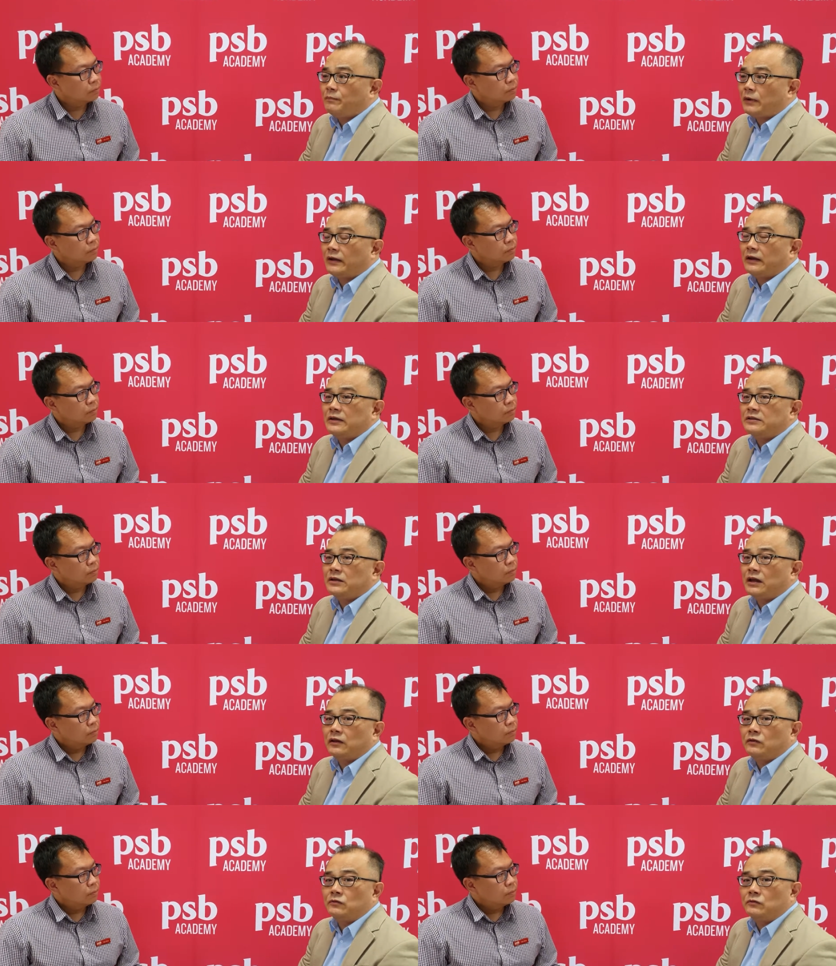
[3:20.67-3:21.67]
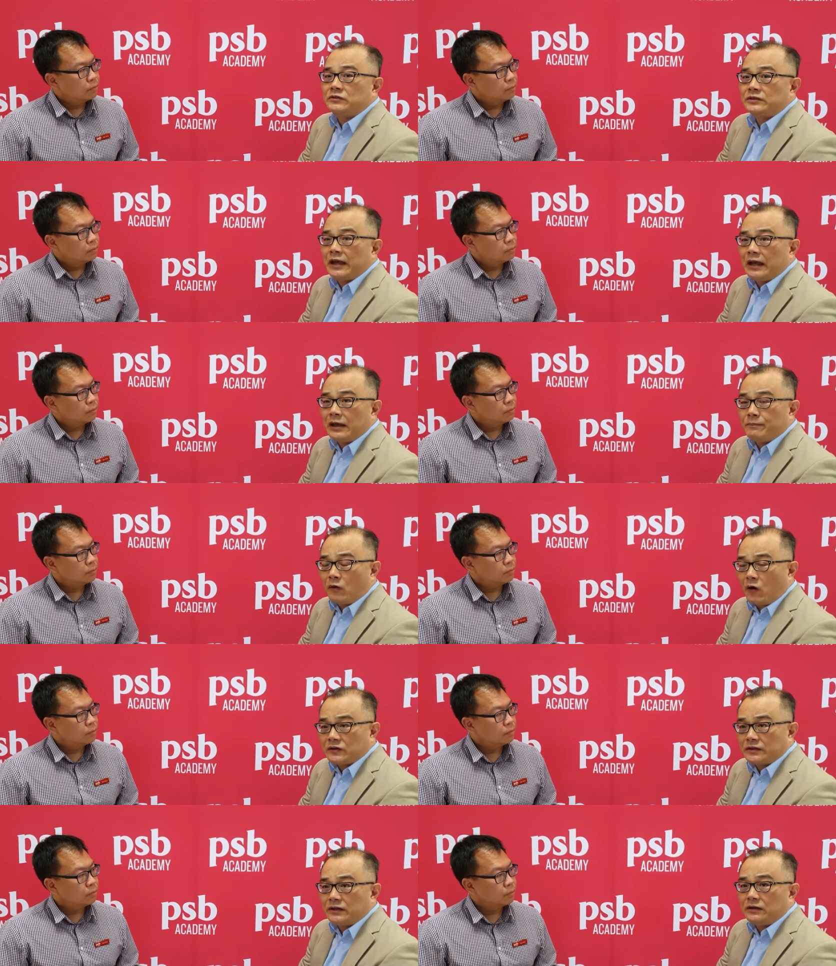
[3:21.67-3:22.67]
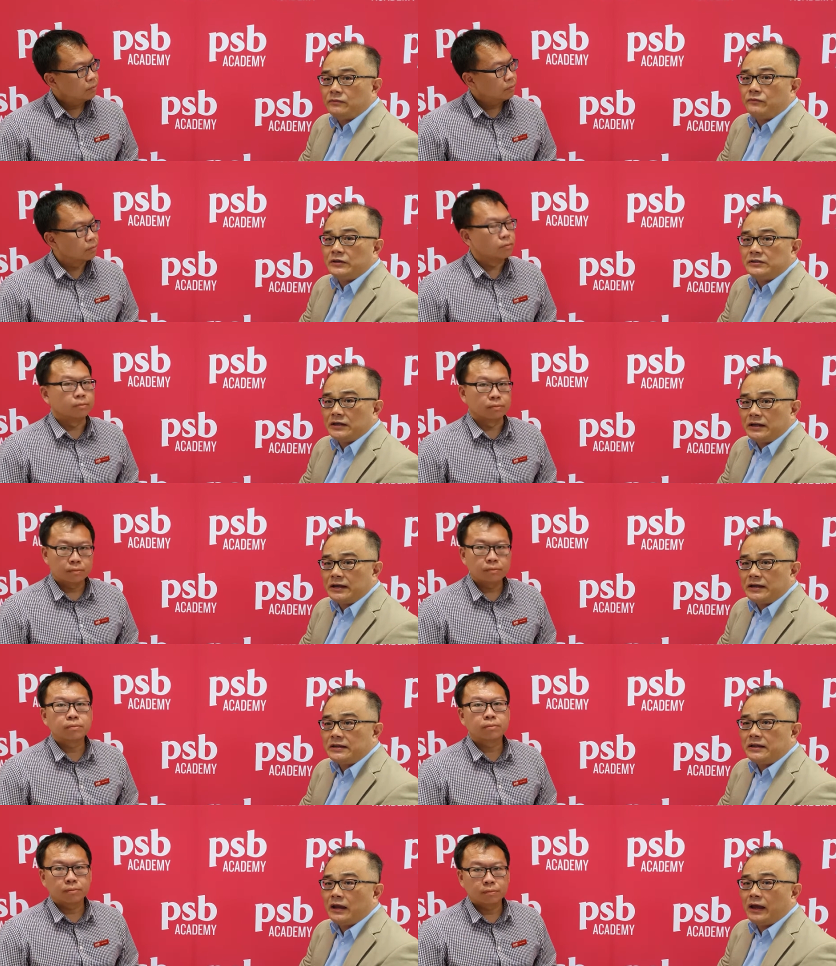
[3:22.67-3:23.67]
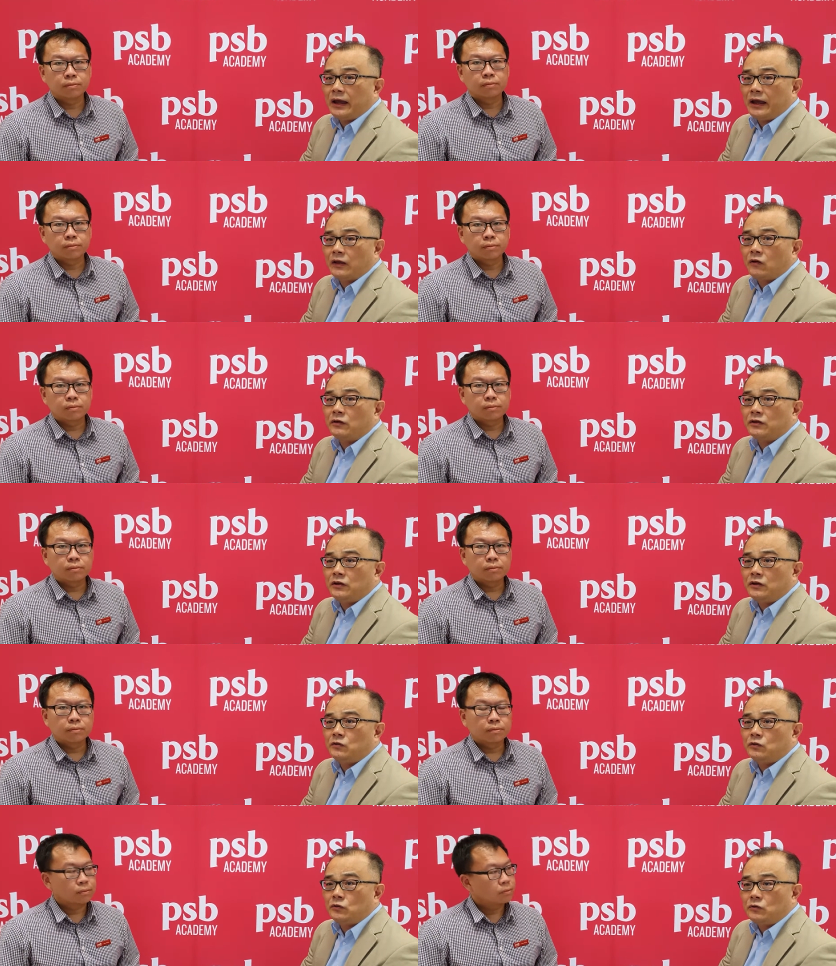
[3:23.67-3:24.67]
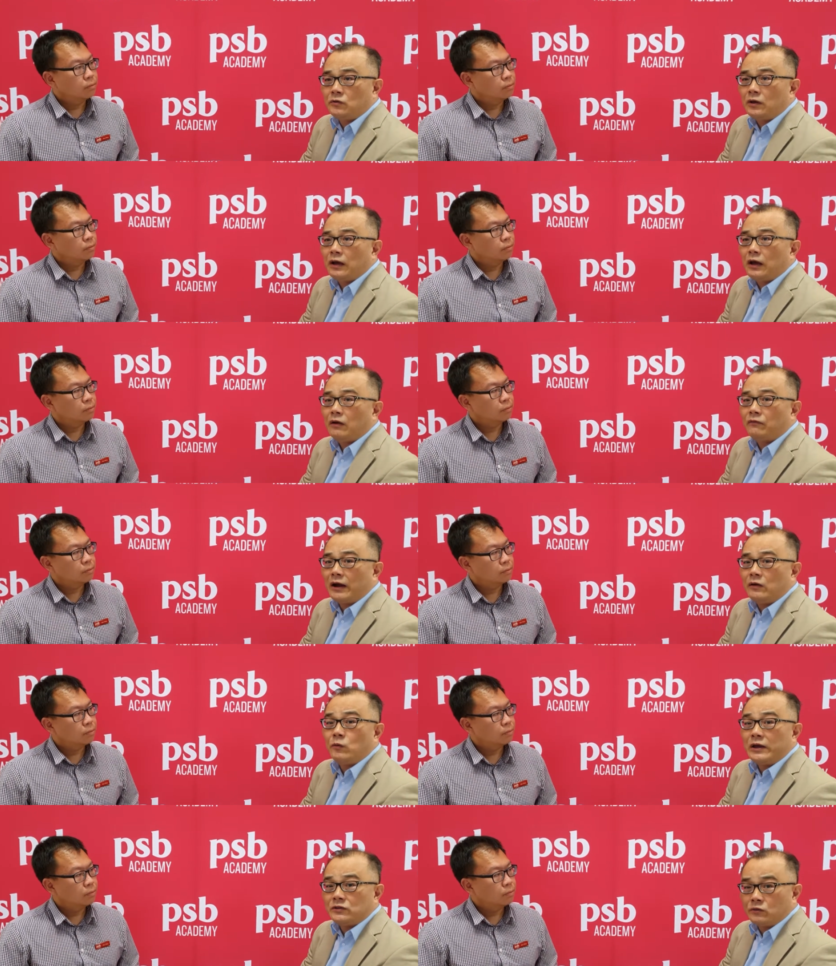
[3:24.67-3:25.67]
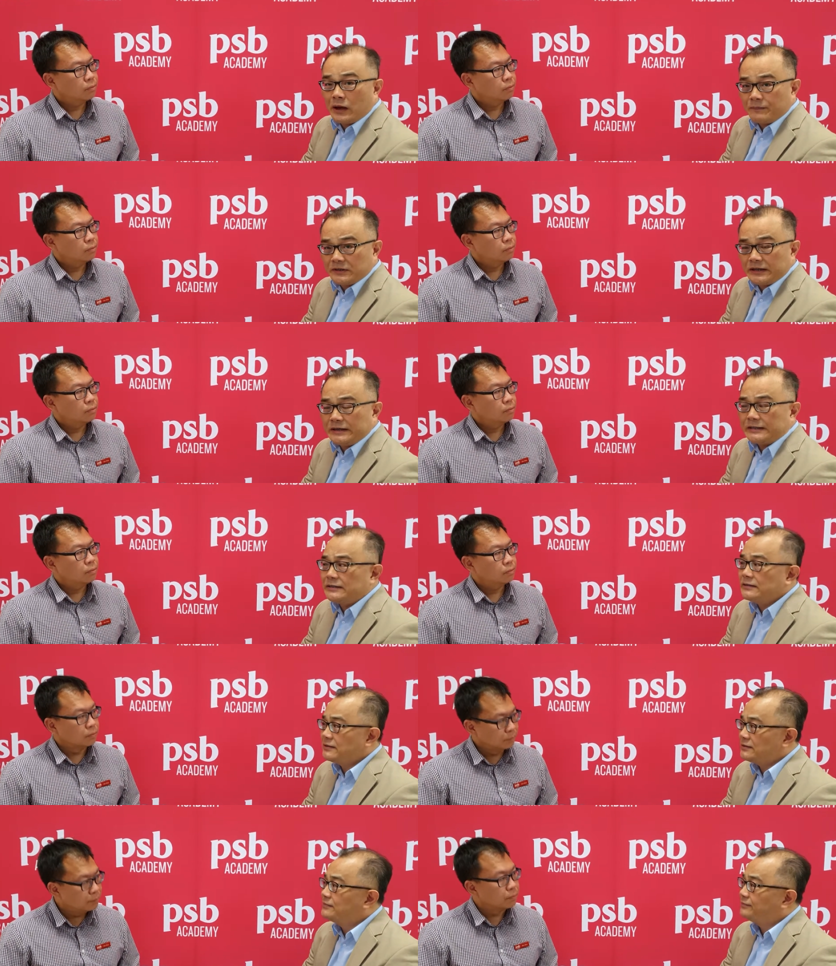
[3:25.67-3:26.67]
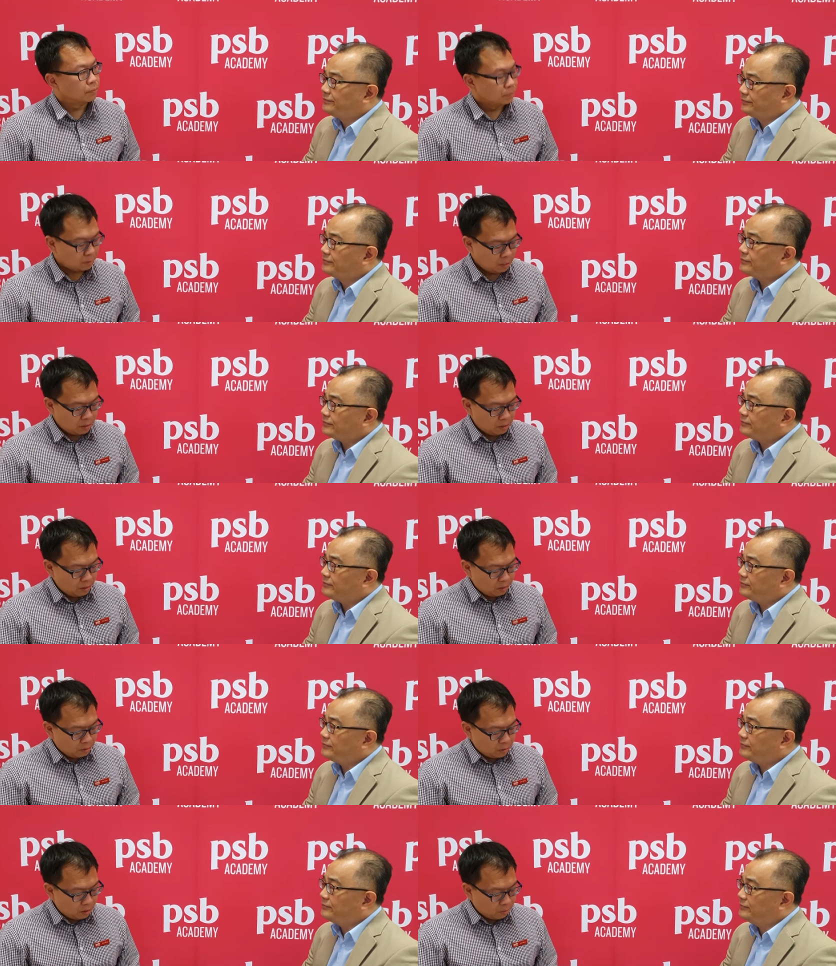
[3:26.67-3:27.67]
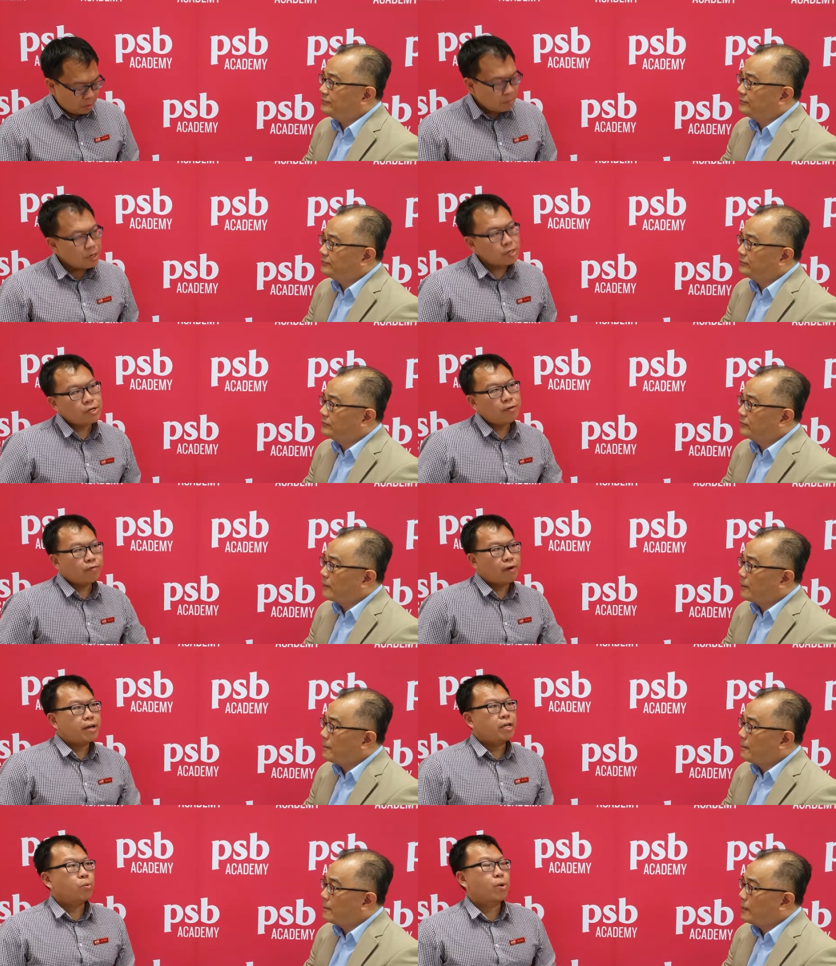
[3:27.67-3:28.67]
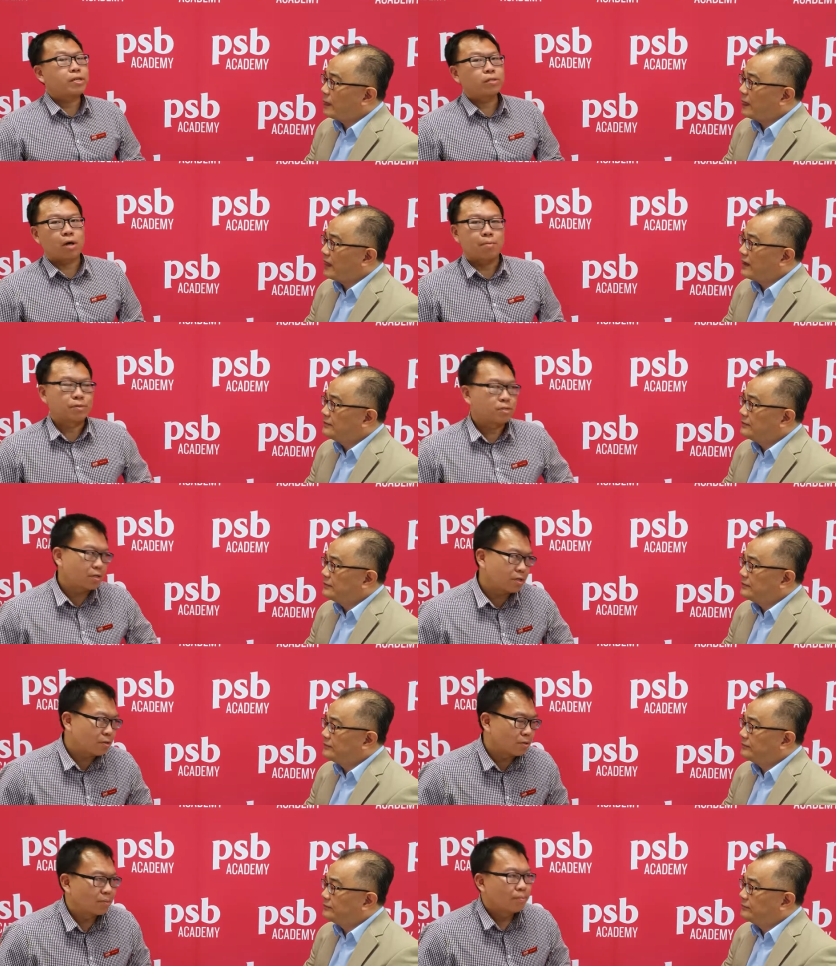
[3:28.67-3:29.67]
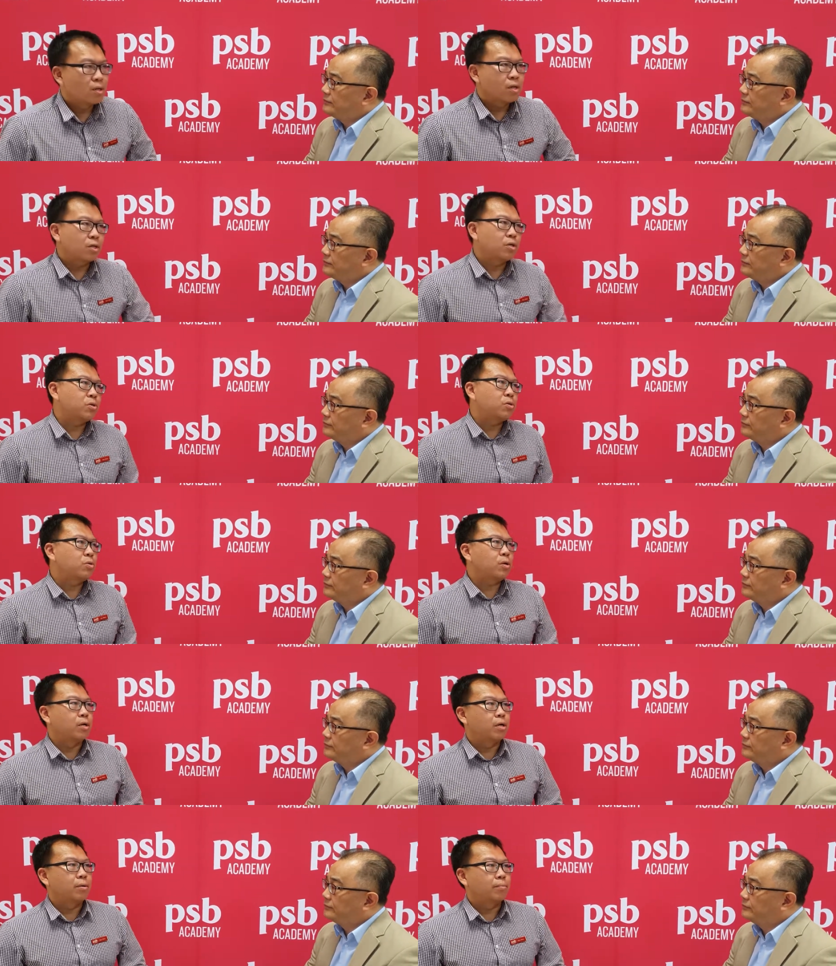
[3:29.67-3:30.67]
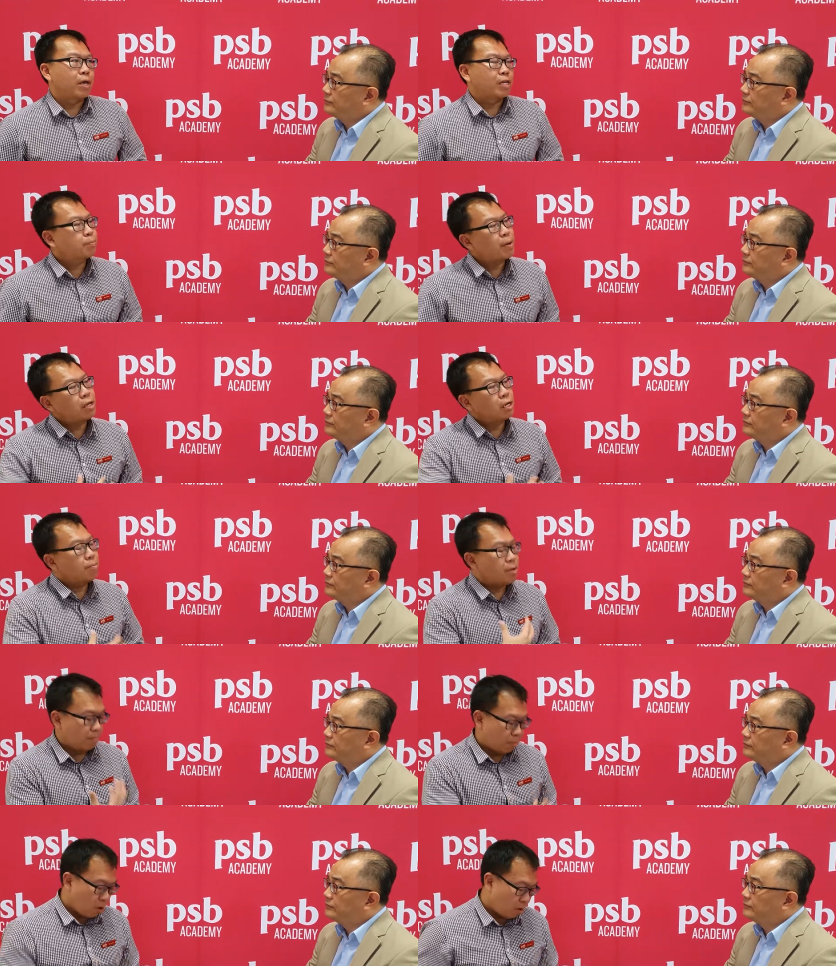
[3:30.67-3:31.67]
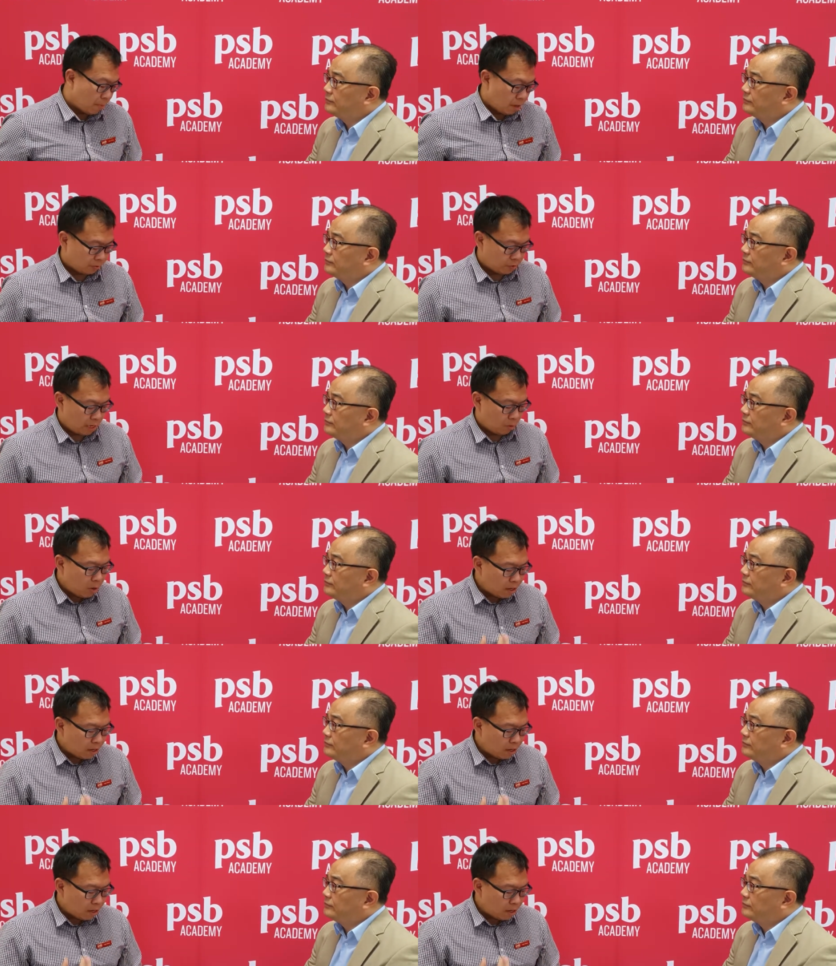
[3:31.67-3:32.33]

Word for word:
Speaker 1: part is uh, to stay positive, resilient, mm. and continue to find ways to upskill.
Speaker 2: Mm. Now, when you mentioned finding ways to upskill, could you um, expand a little bit more about that? What